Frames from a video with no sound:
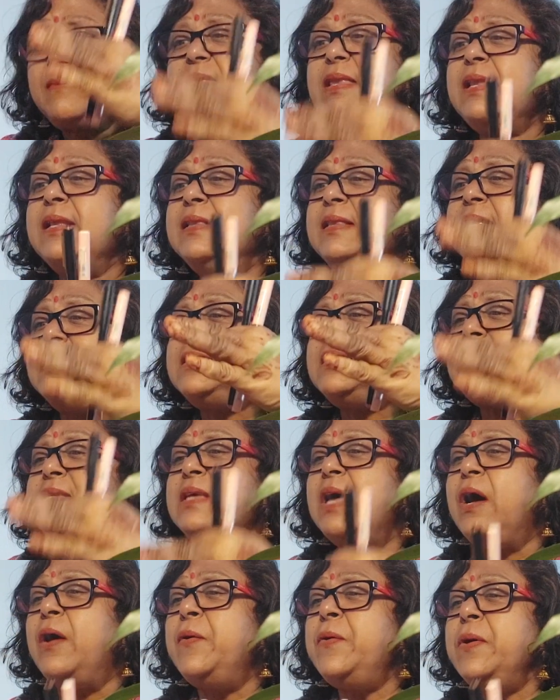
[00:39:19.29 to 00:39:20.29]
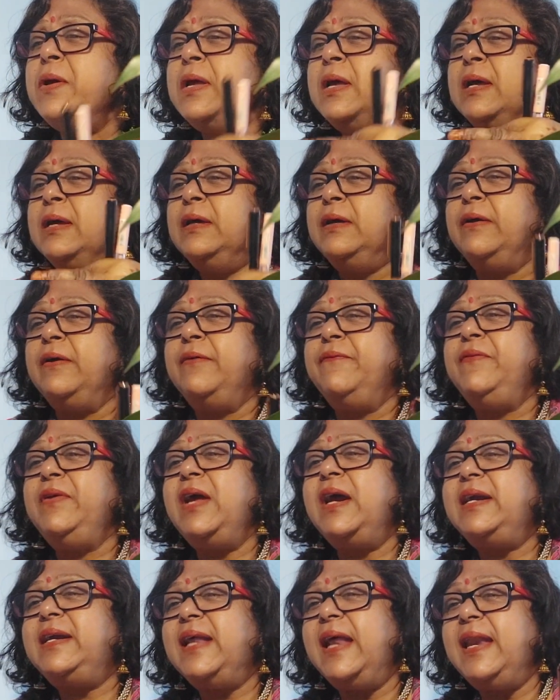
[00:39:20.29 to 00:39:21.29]
this is how we
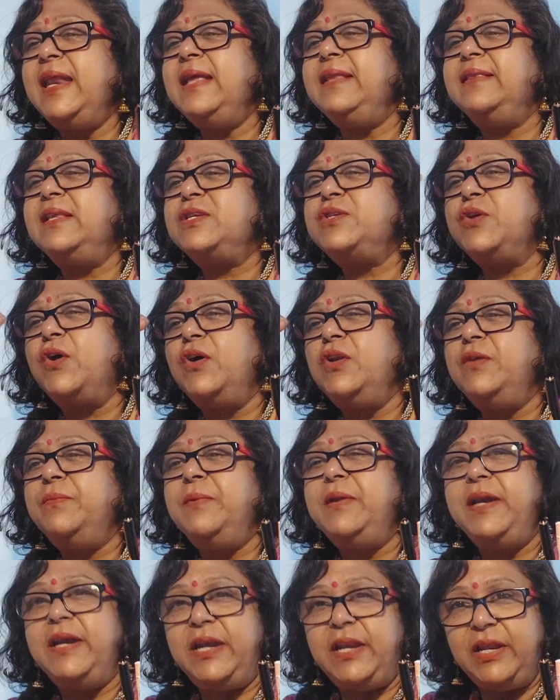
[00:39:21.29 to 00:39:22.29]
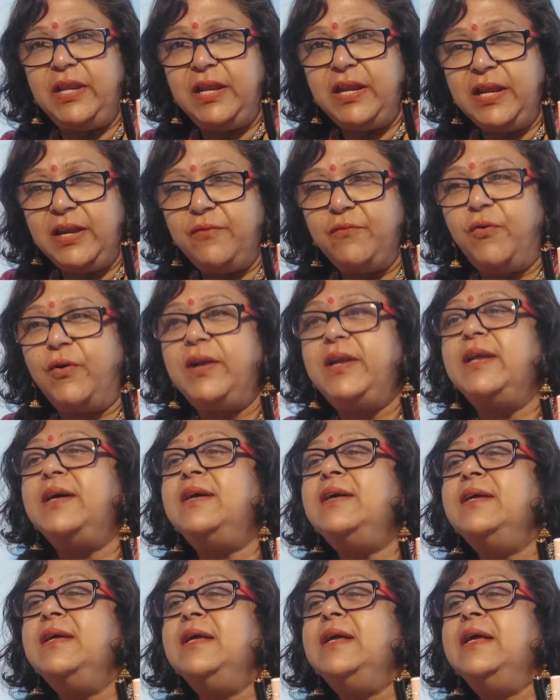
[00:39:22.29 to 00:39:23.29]
are telling the solubility in water.
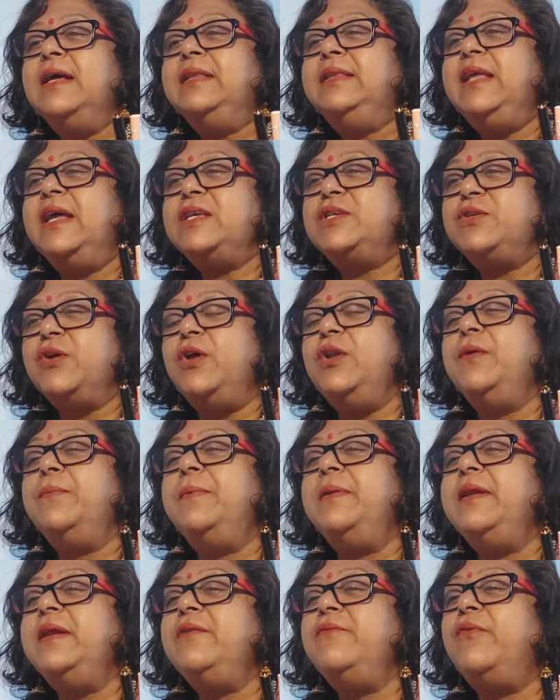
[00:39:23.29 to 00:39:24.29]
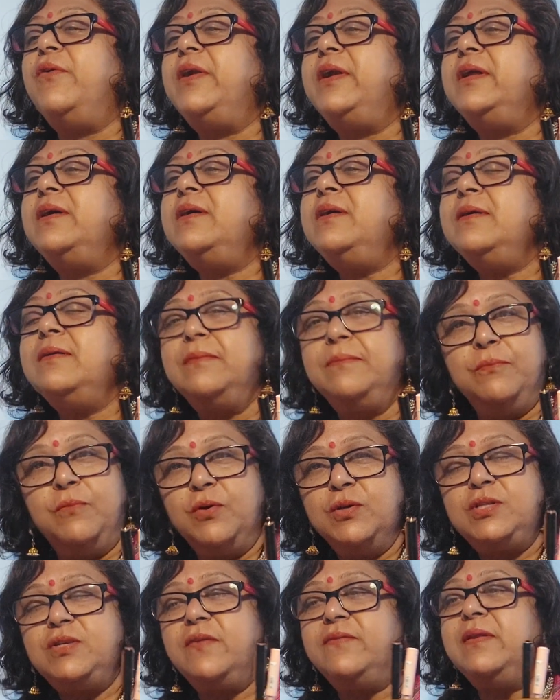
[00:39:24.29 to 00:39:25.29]
They are soluble in water.
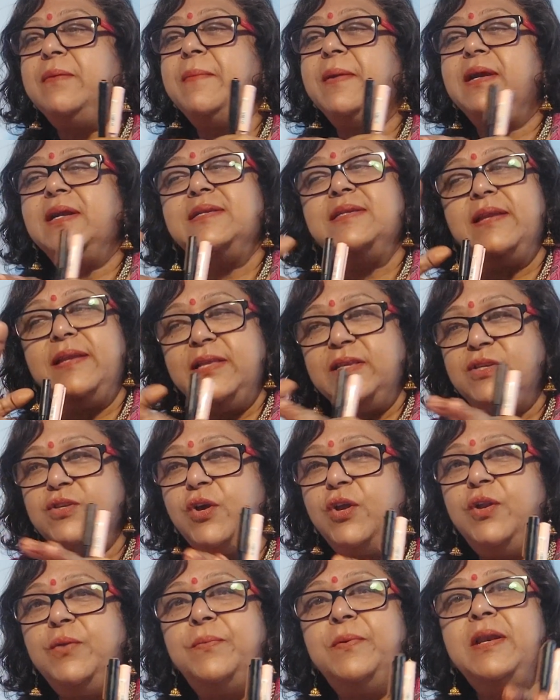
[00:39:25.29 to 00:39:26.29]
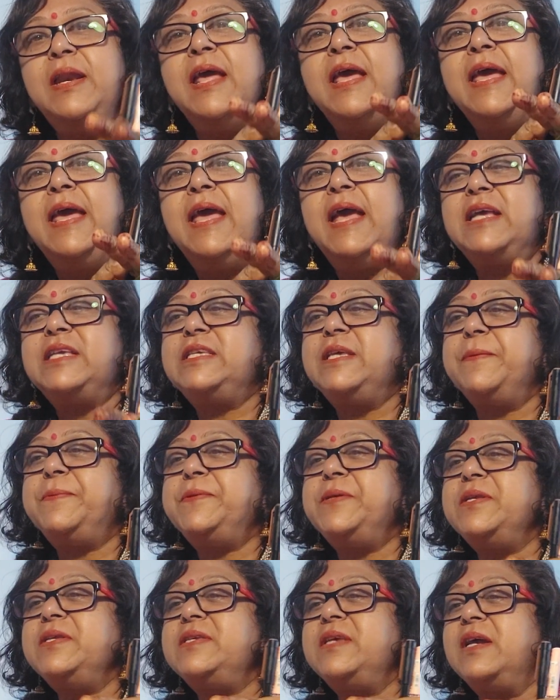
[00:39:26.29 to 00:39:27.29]
Most of the metals are insoluble.
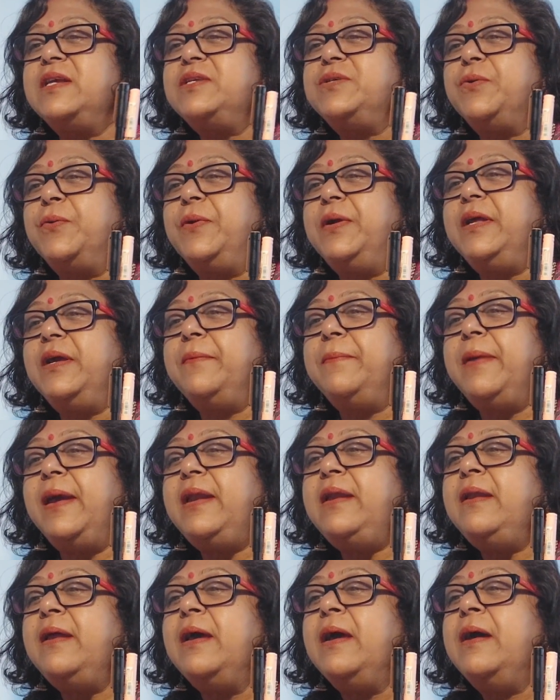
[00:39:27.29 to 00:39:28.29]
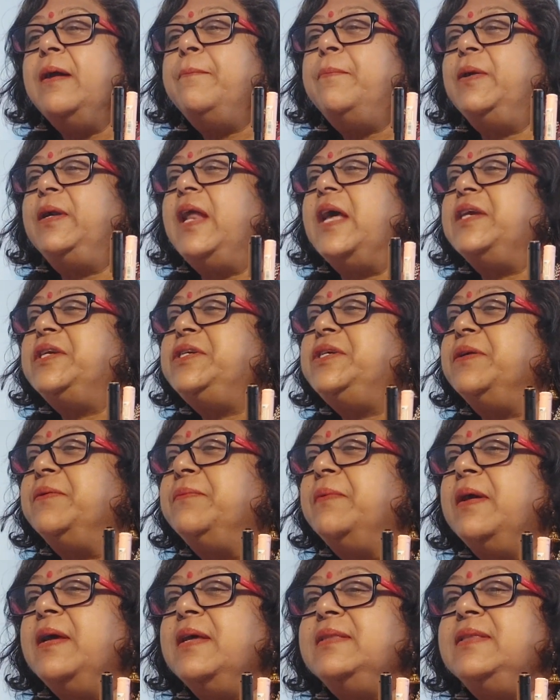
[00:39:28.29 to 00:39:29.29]
Exceptions are sodium and potassium.
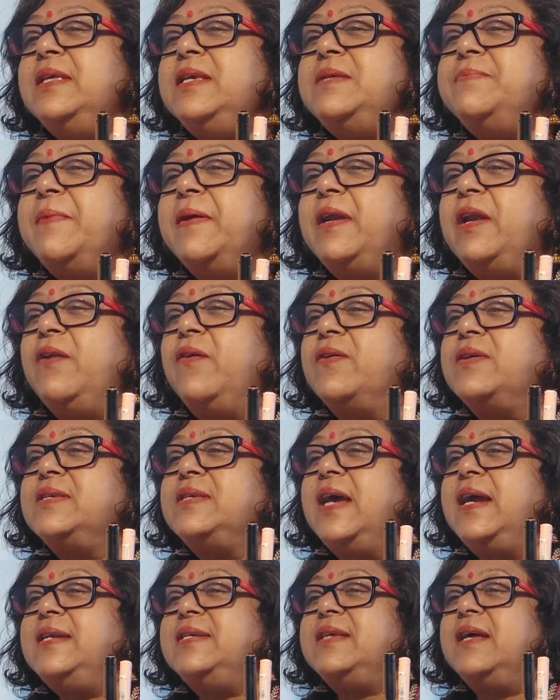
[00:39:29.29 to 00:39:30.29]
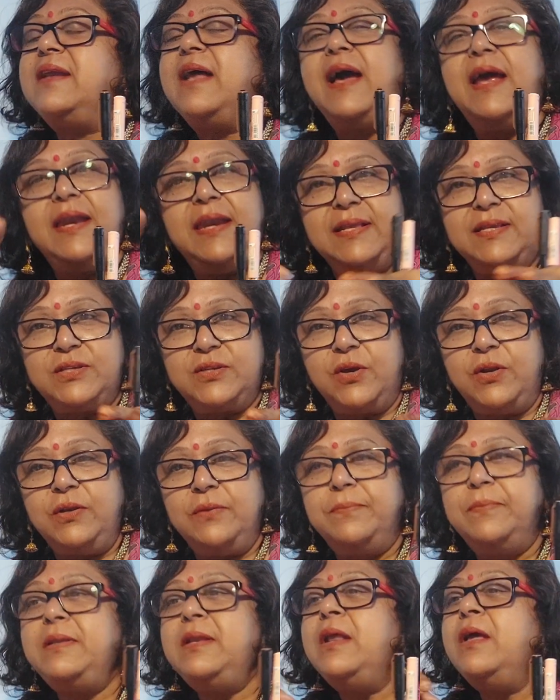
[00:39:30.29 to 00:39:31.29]
These metal oxides are highly
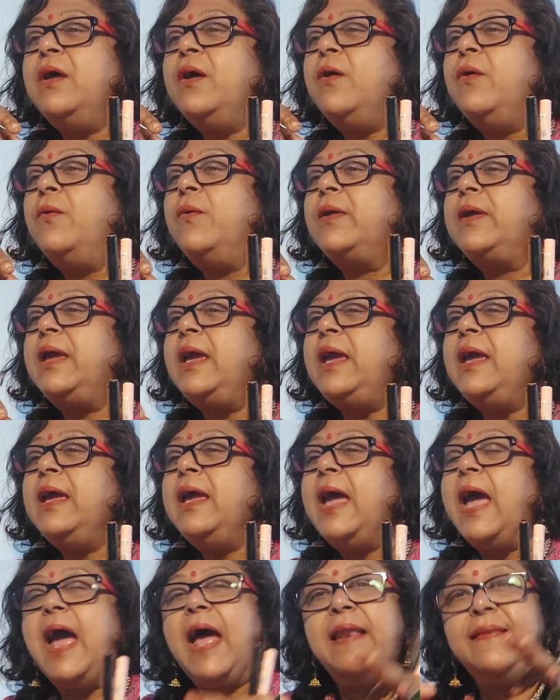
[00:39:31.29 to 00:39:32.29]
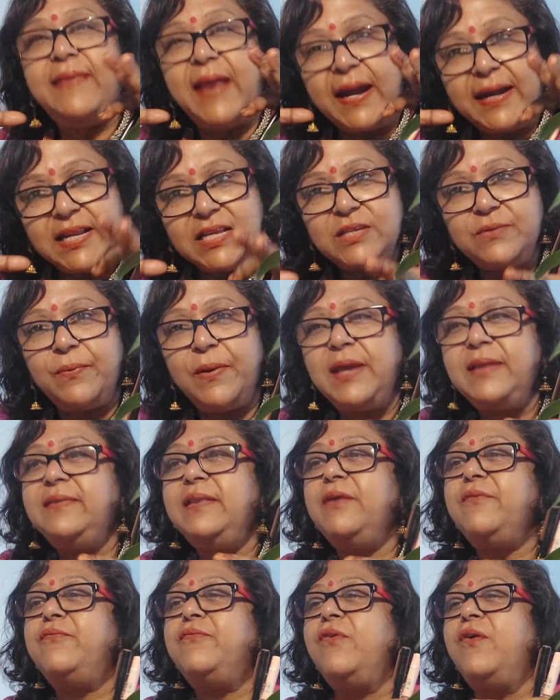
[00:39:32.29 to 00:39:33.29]
insoluble. Okay, and that is why
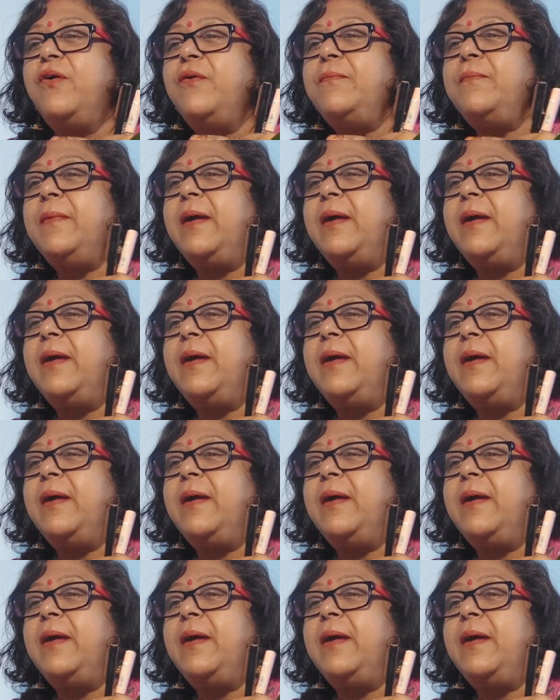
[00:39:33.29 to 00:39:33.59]
they form